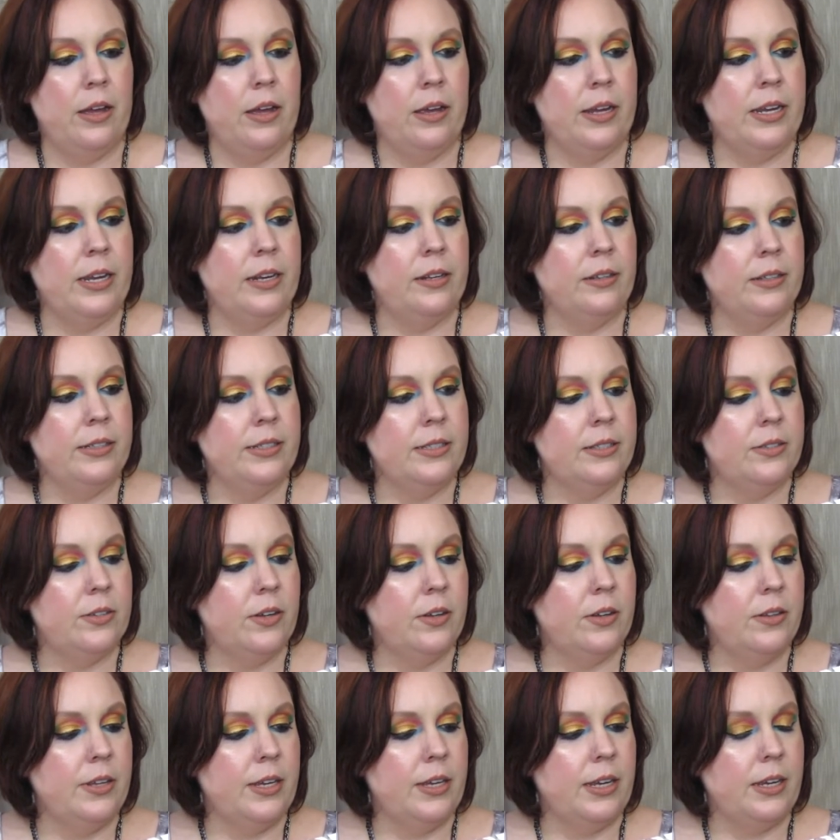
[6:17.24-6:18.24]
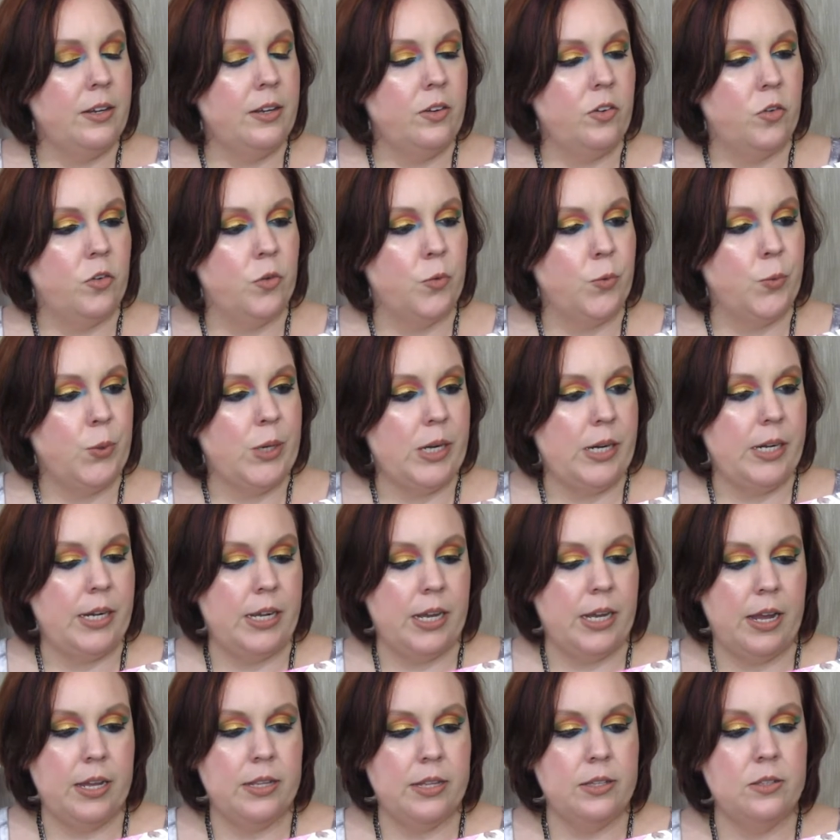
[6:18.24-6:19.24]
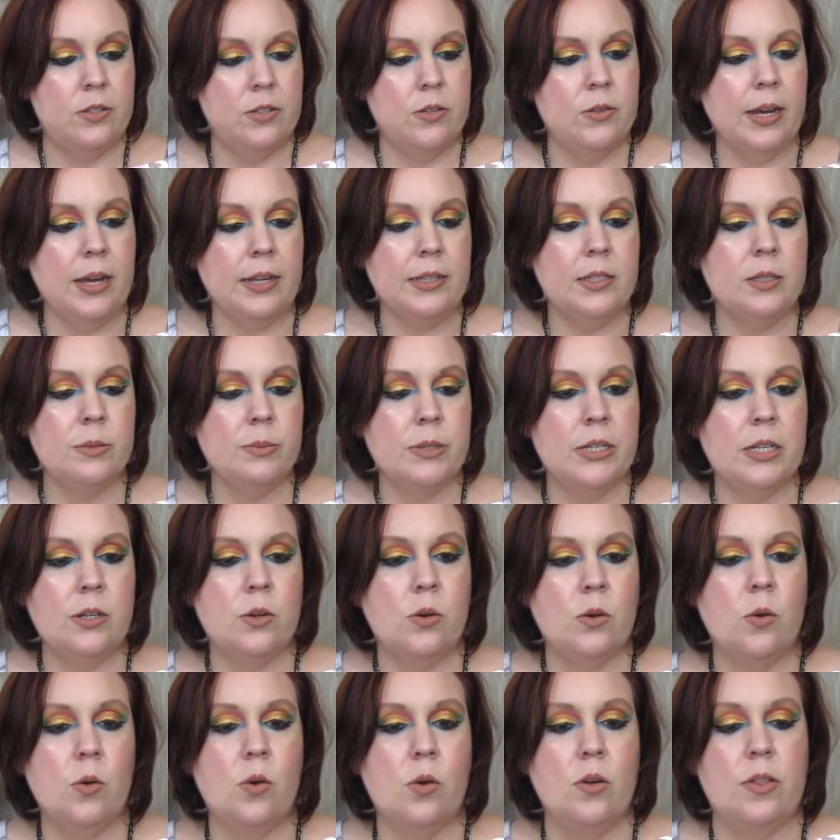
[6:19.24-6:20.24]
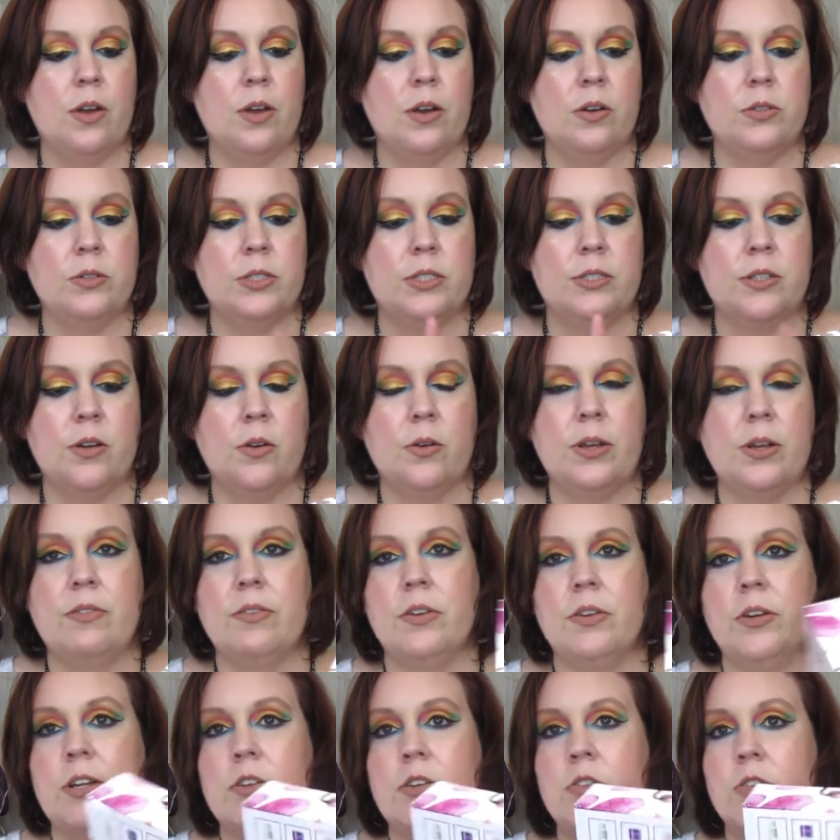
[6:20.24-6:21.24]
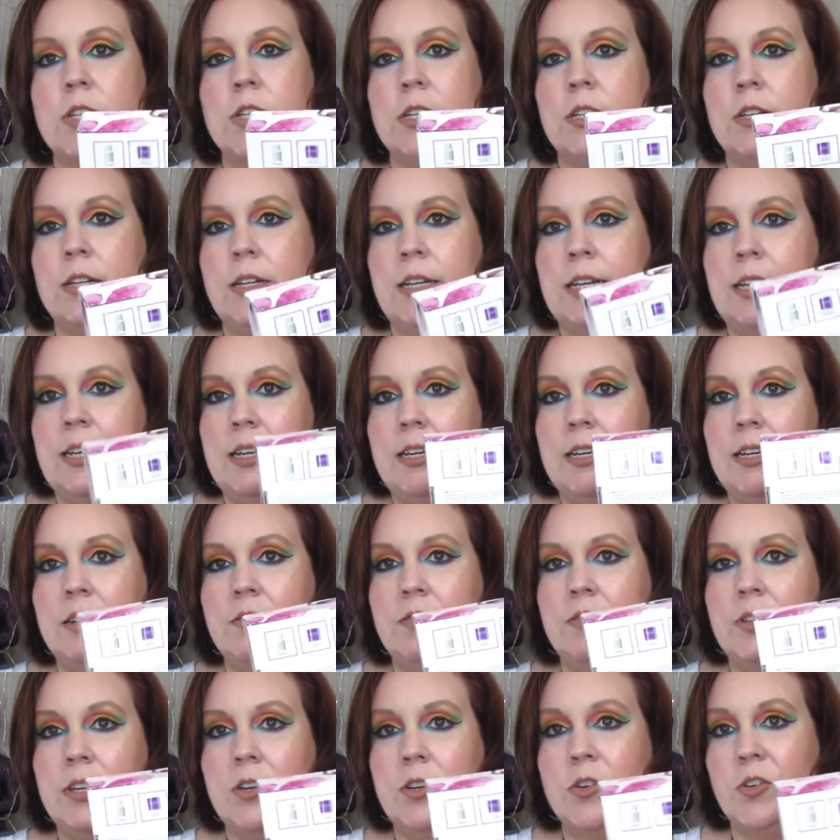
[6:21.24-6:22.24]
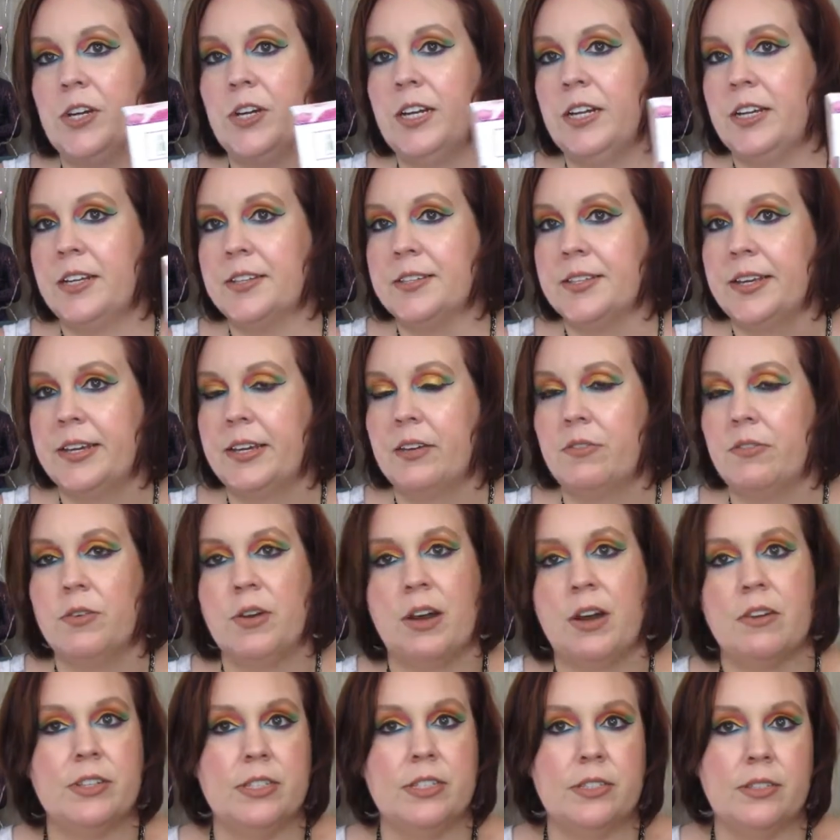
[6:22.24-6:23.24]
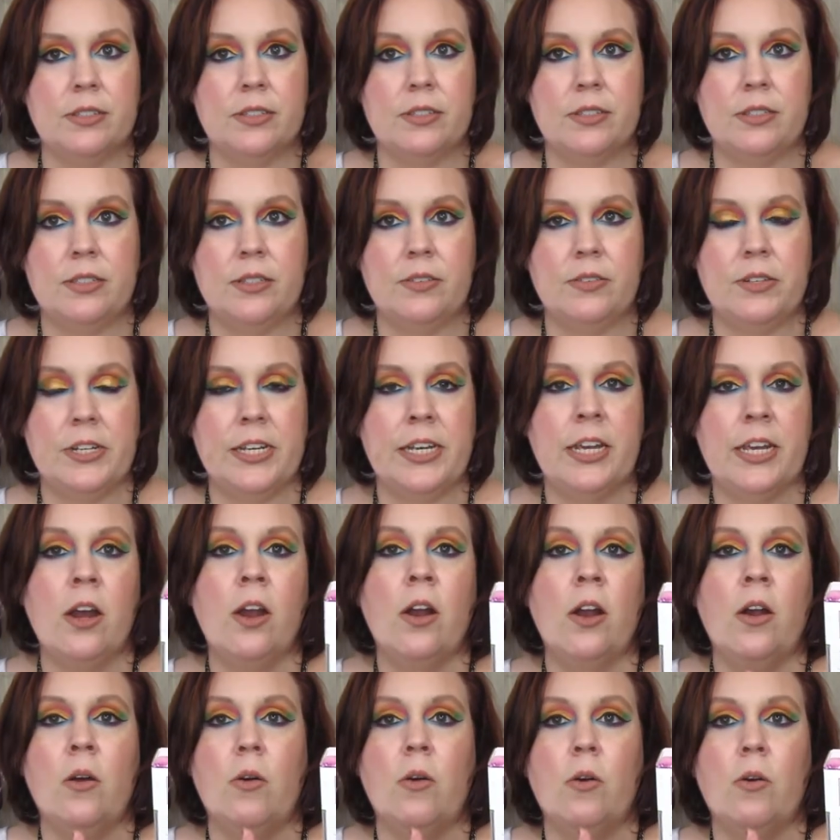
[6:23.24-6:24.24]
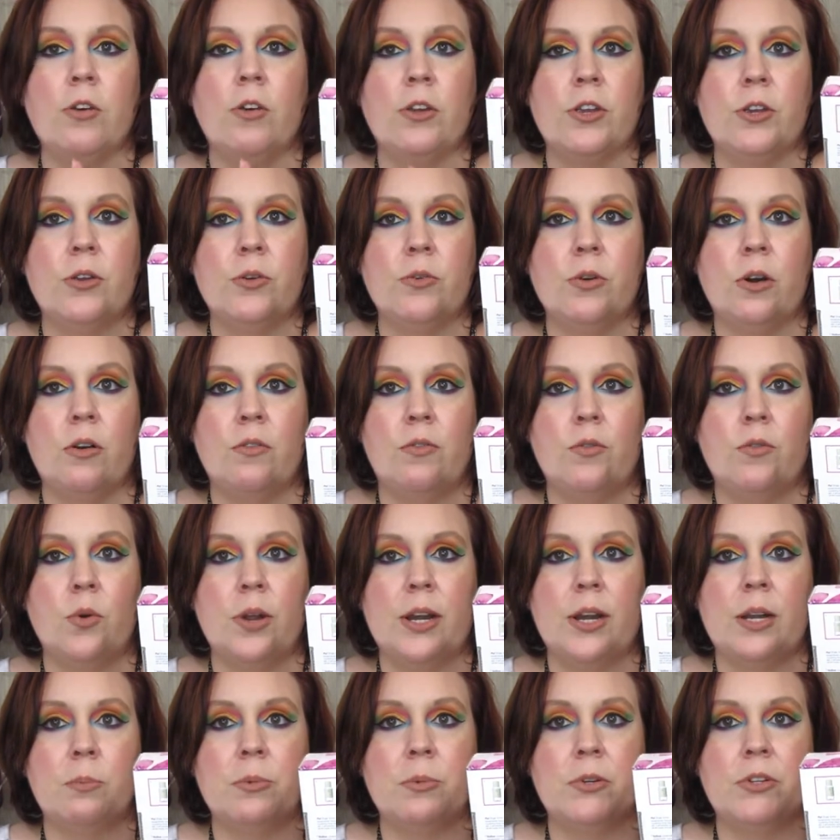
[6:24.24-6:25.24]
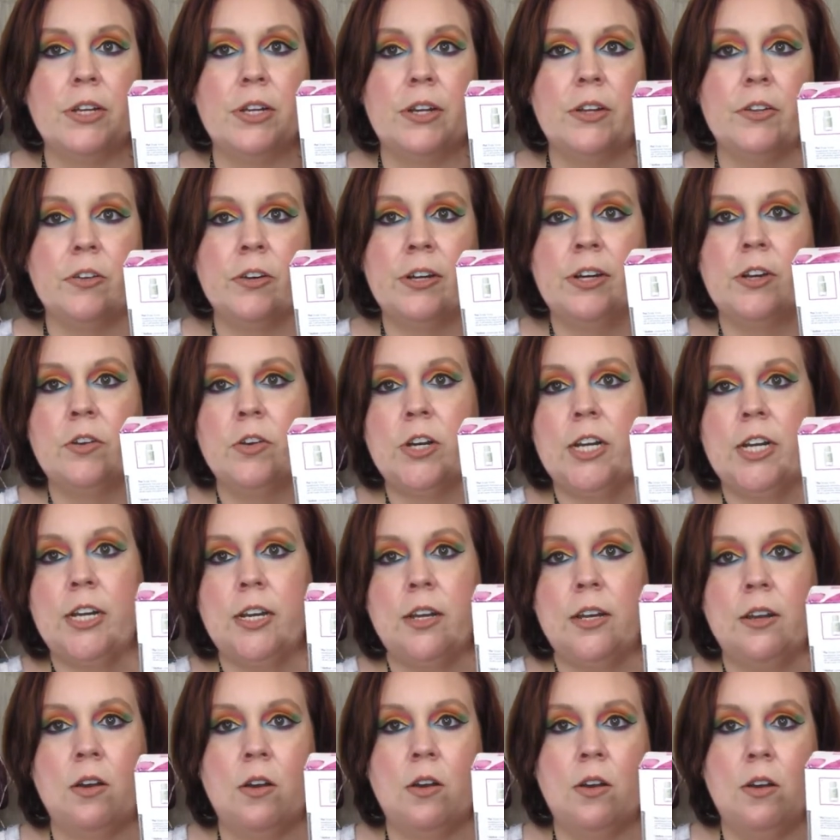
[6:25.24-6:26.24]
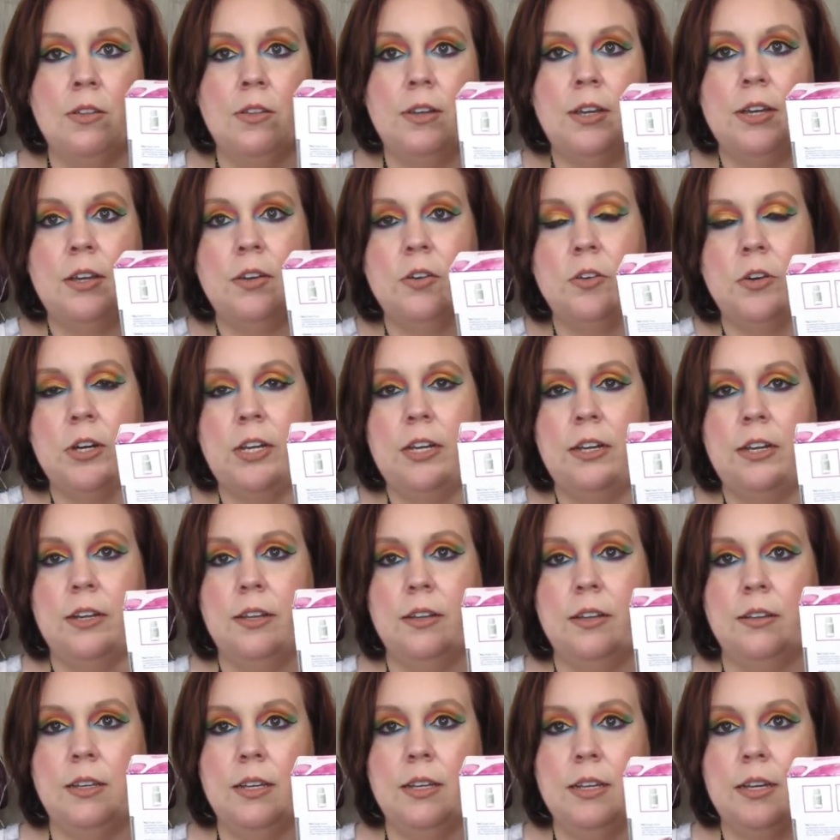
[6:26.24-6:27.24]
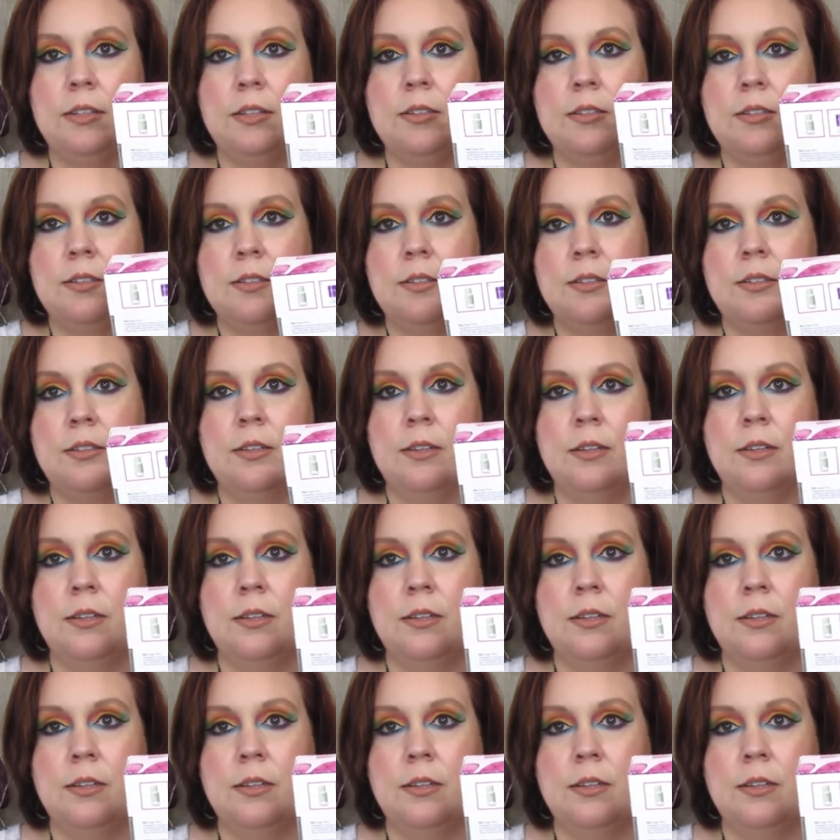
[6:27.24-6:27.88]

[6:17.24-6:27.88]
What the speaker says: It lists all the ingredients. So that's pretty cool though. So if you're interested in any of the ingredients, like if you have a sensitivity or you avoid a particular ingredient, all the ingredient lists